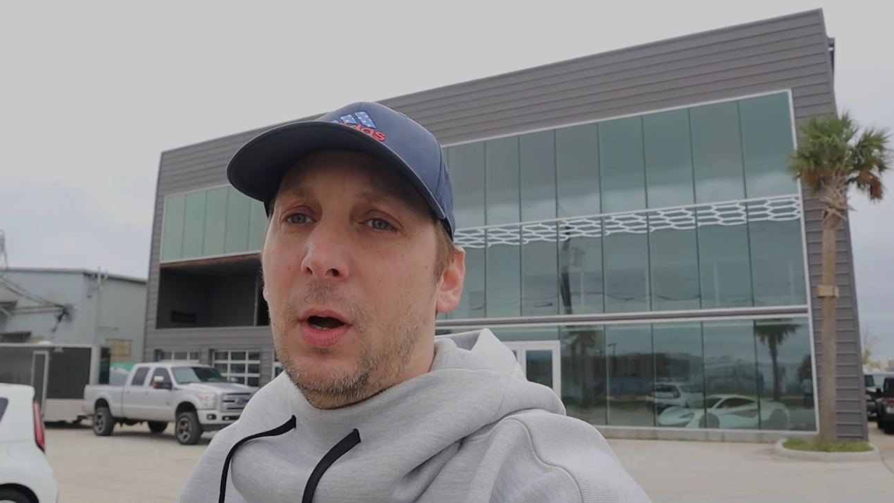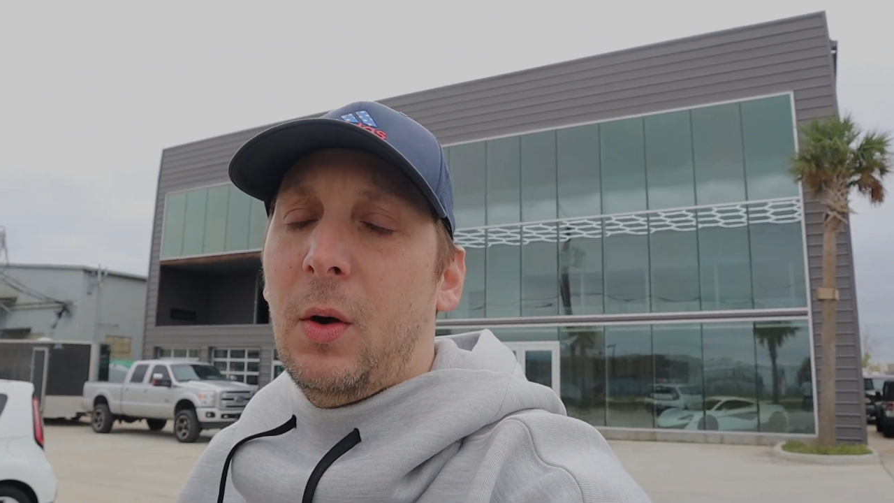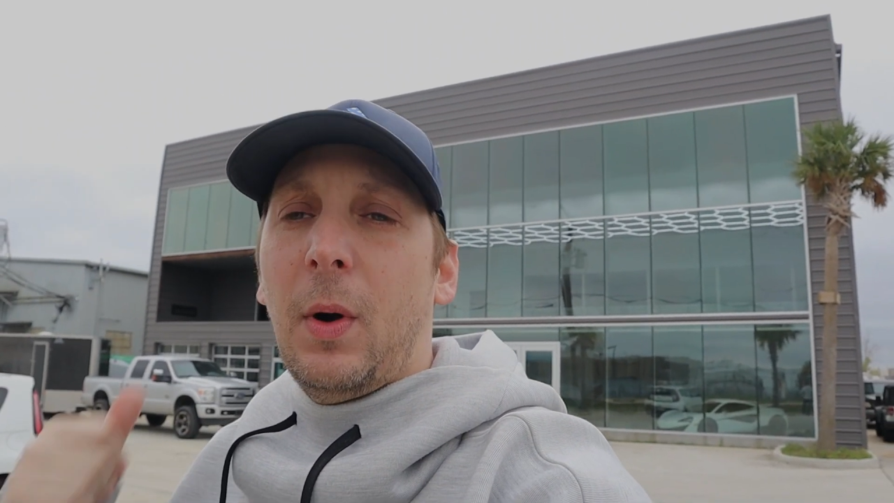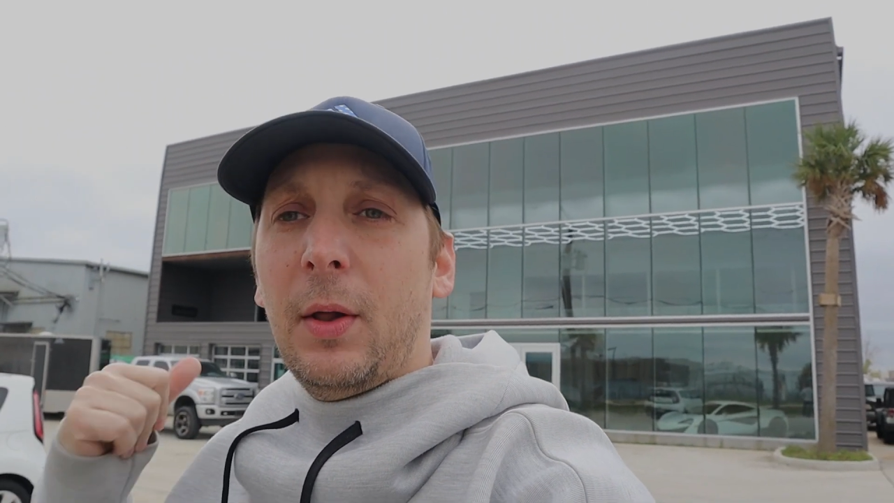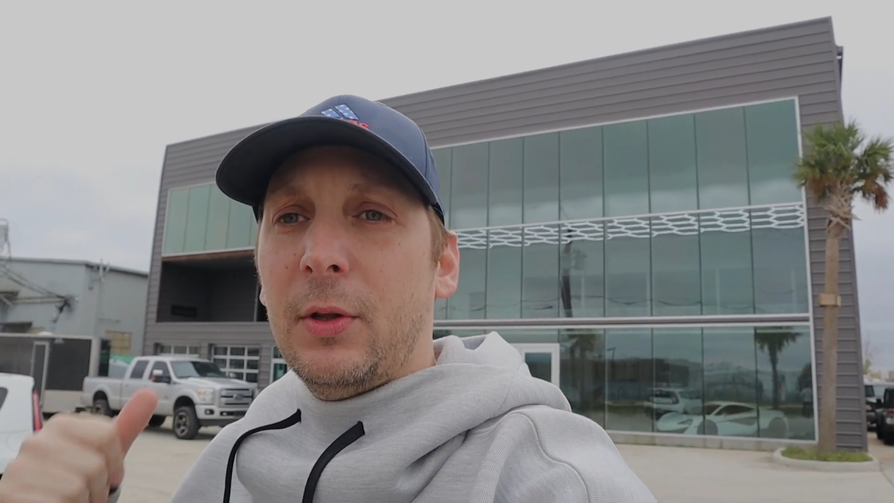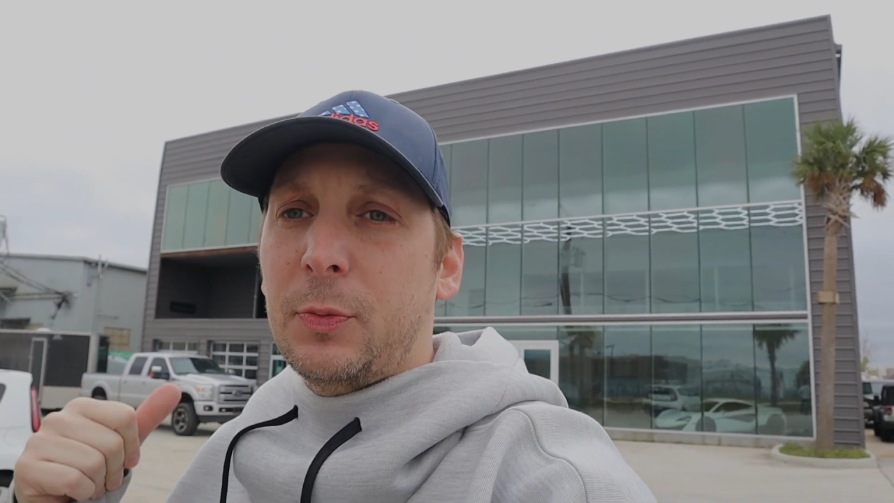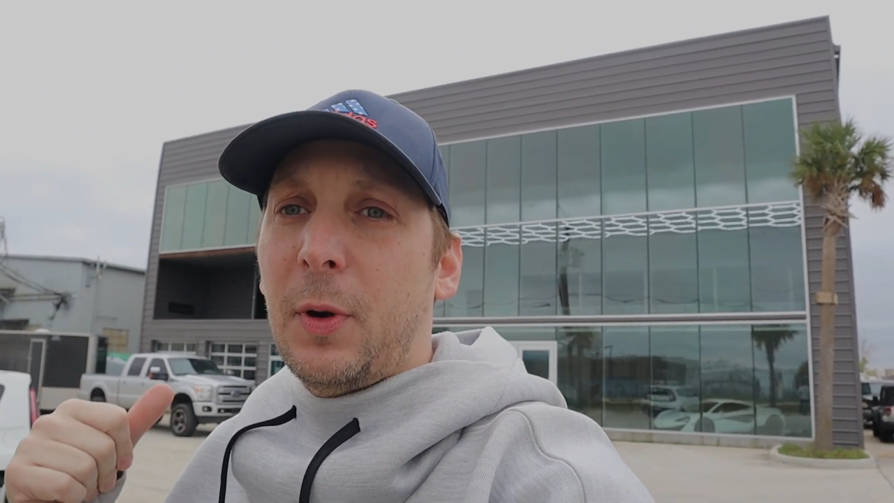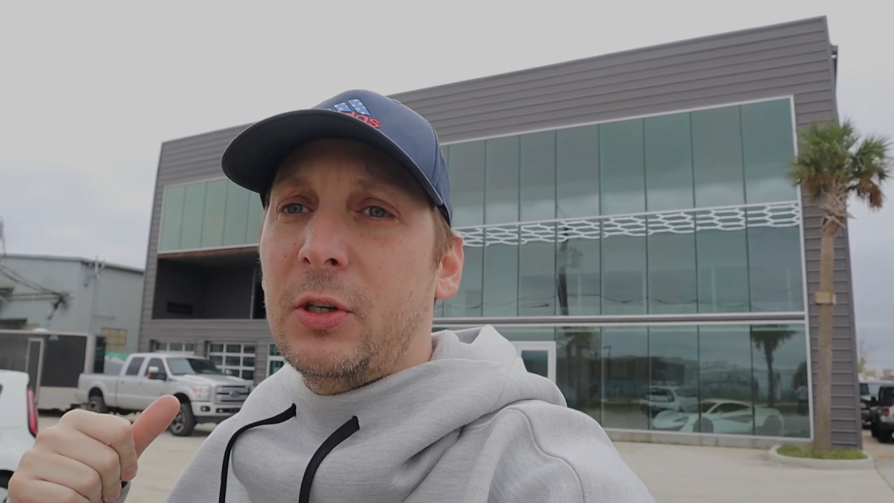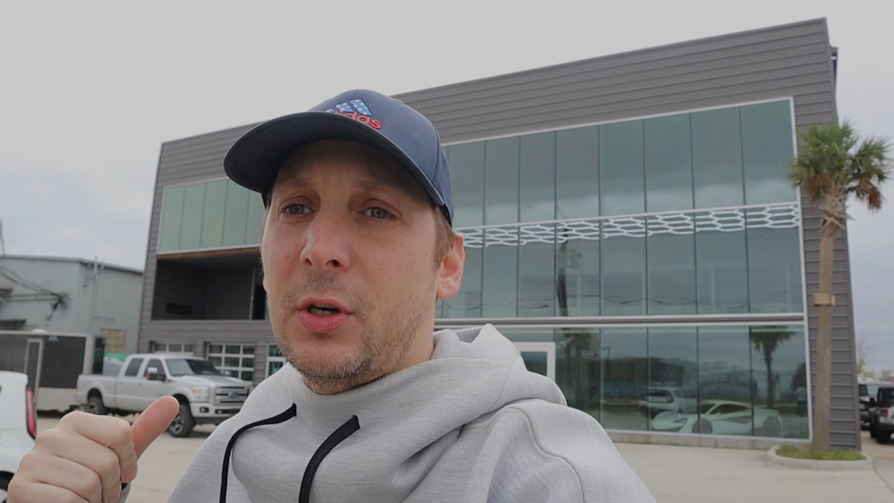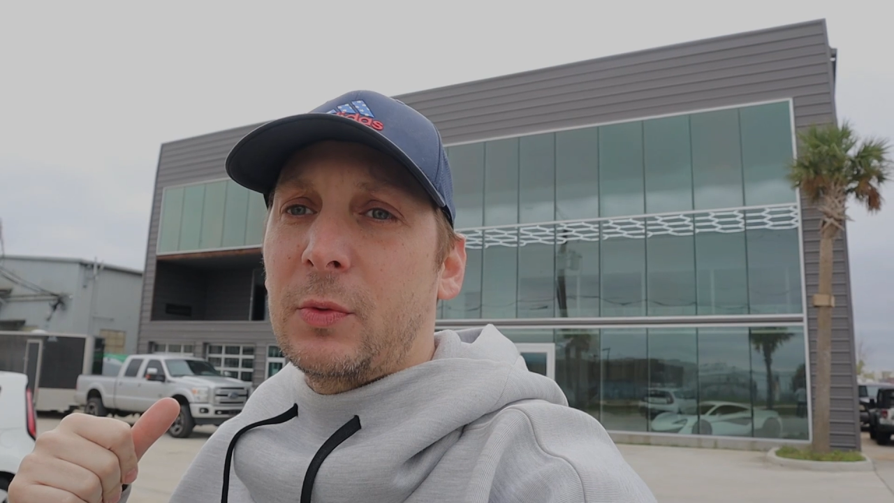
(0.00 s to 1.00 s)
while this
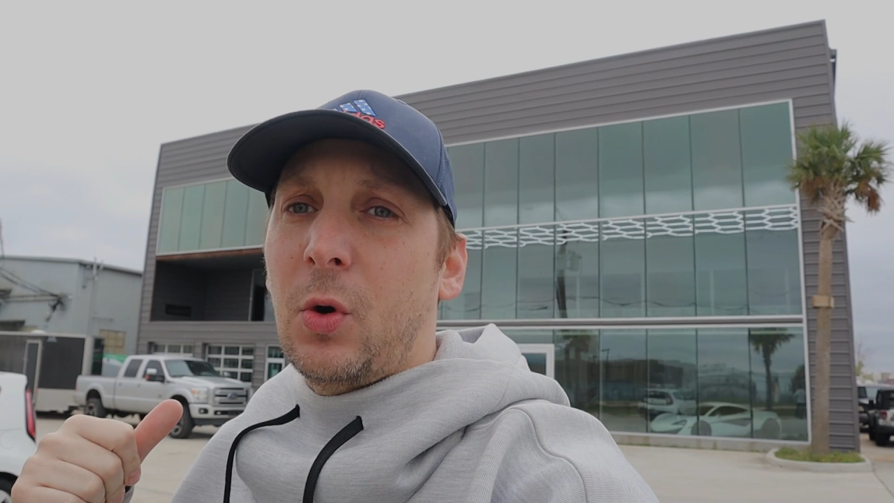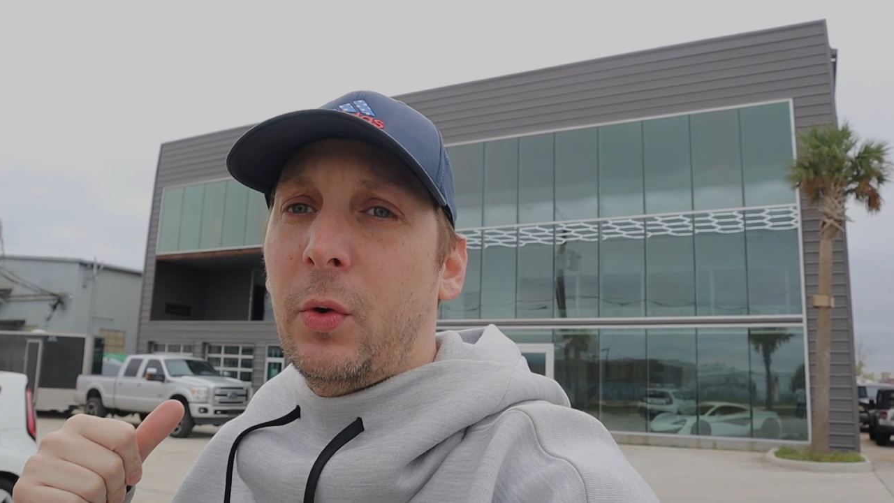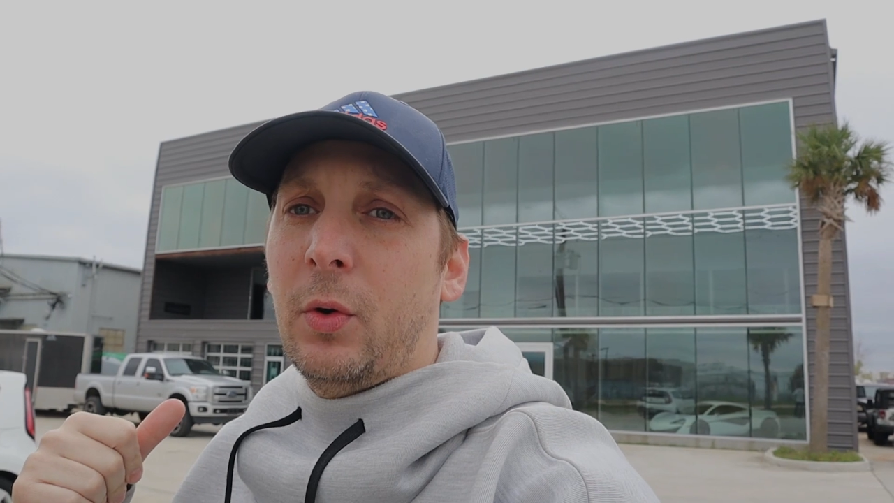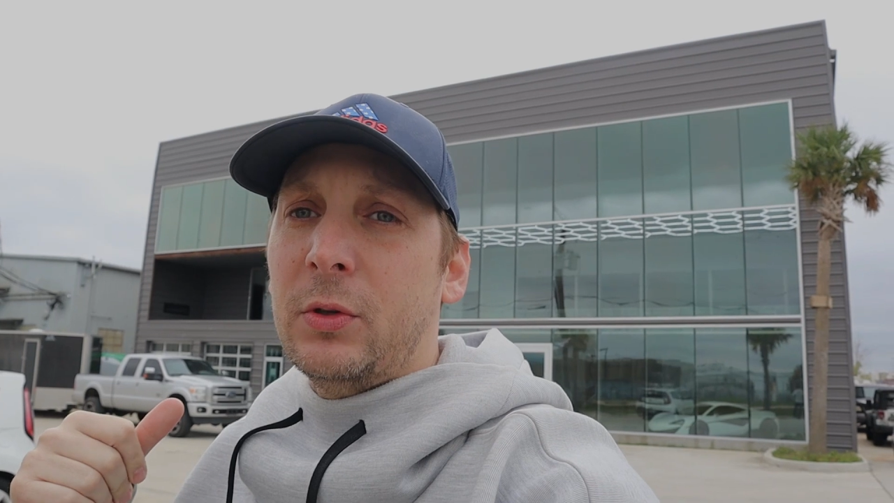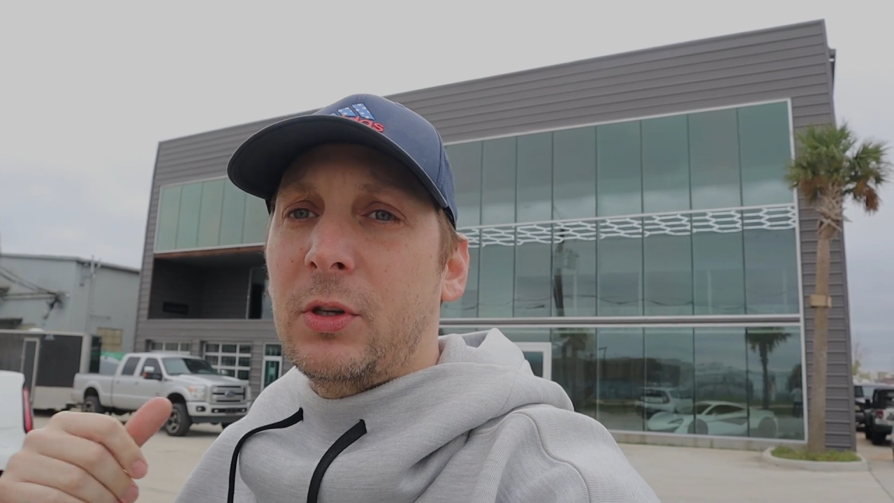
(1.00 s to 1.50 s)
project was going on,